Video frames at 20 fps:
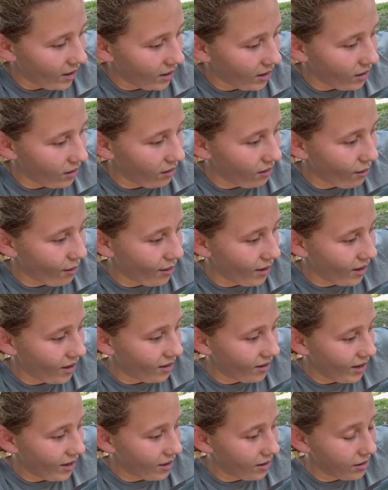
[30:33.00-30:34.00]
you think
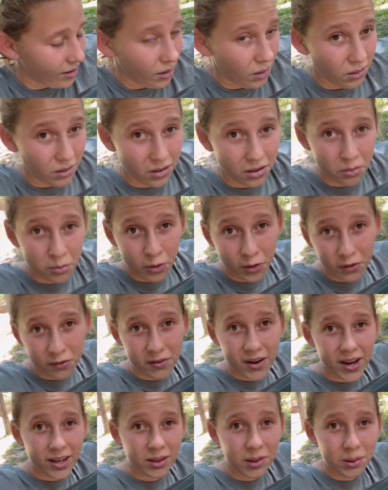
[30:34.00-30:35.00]
they could use a little more
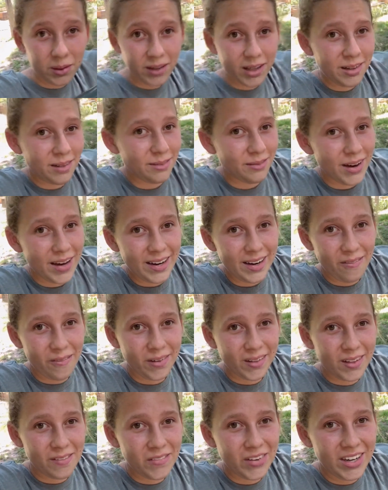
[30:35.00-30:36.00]
fat, a little less fat,
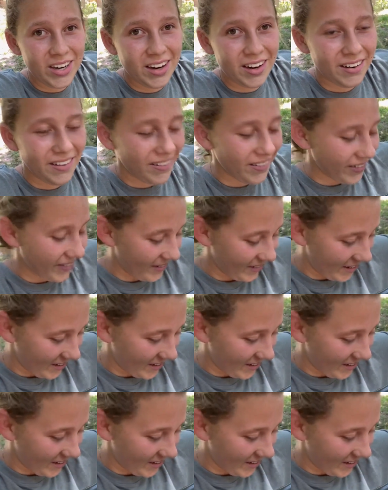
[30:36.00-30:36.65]
definitely let me know.